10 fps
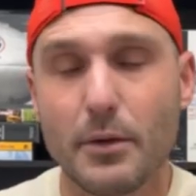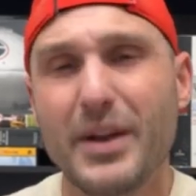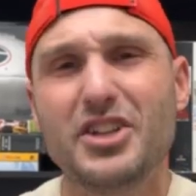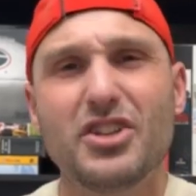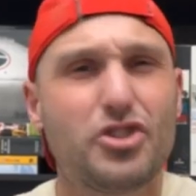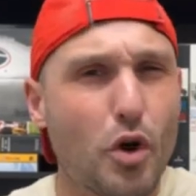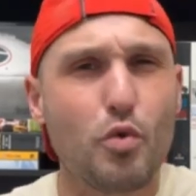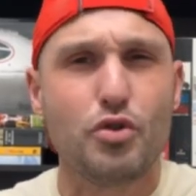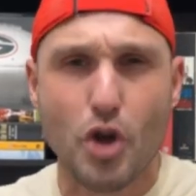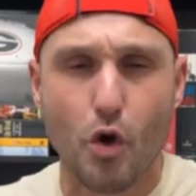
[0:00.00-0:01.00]
We just
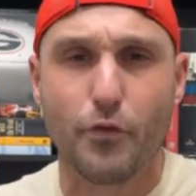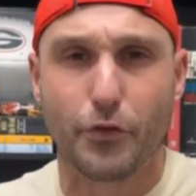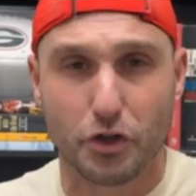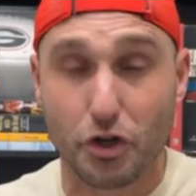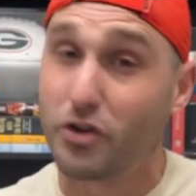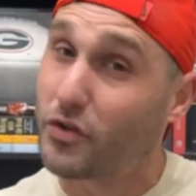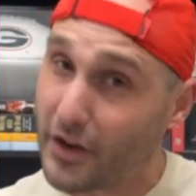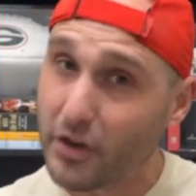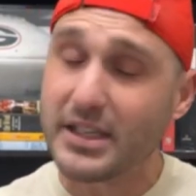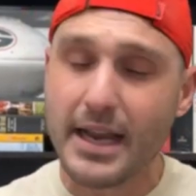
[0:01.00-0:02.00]
don't know for sure. So
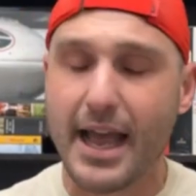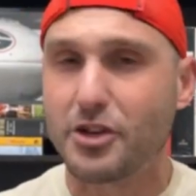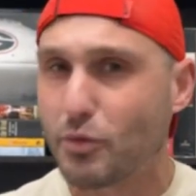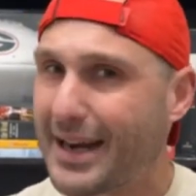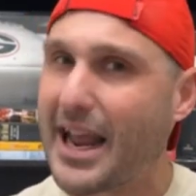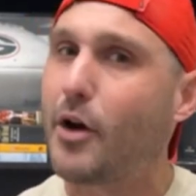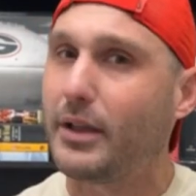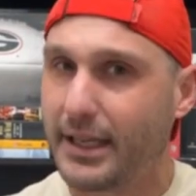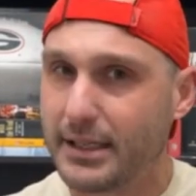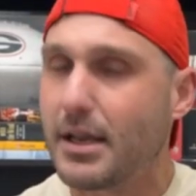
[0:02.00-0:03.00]
there's an edge right now, at
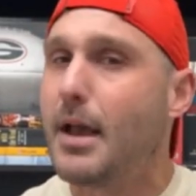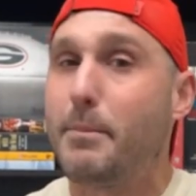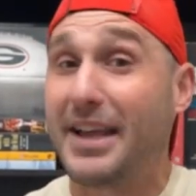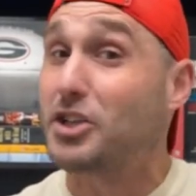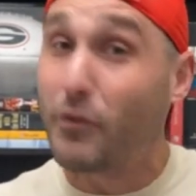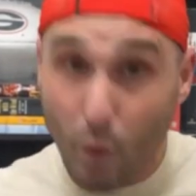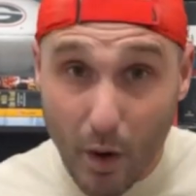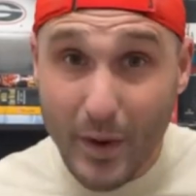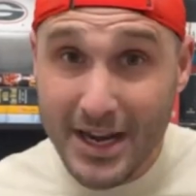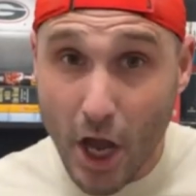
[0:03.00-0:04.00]
least based off
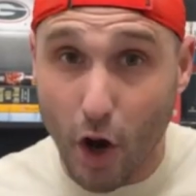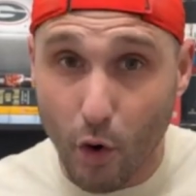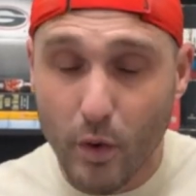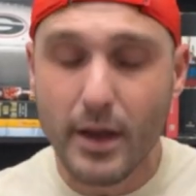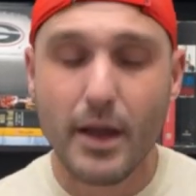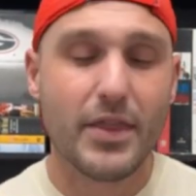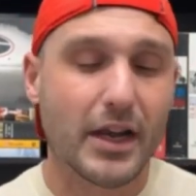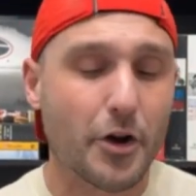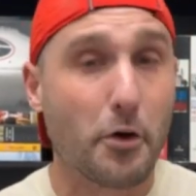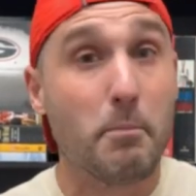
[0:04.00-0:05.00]
what we know, that
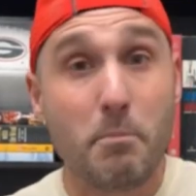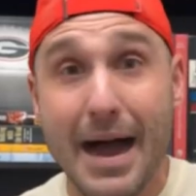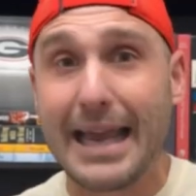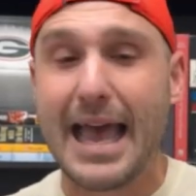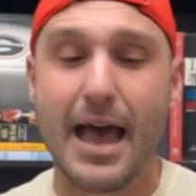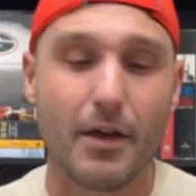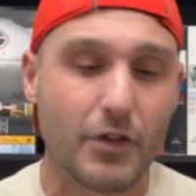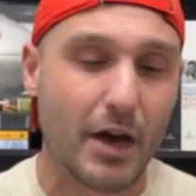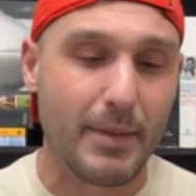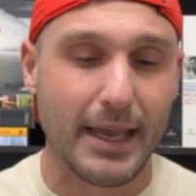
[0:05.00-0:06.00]
Gunnar might have
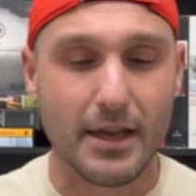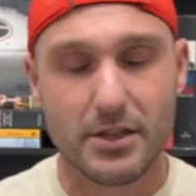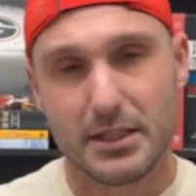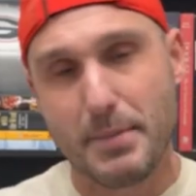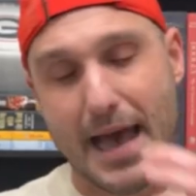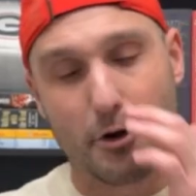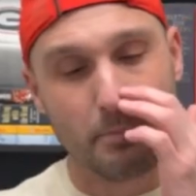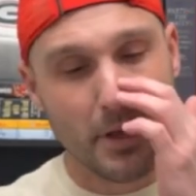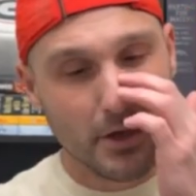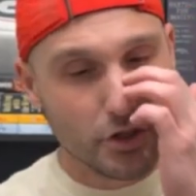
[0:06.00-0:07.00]
coming into this battle
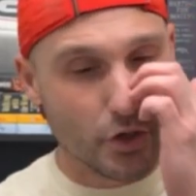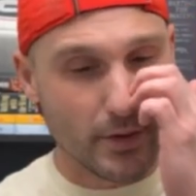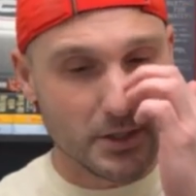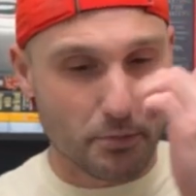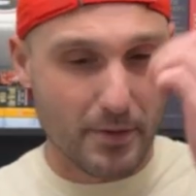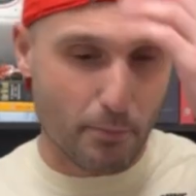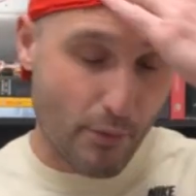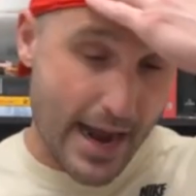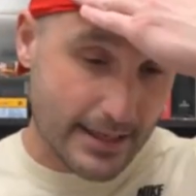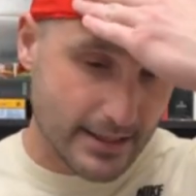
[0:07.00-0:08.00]
during spring
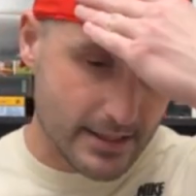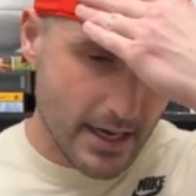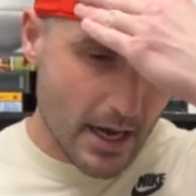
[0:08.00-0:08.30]
practice.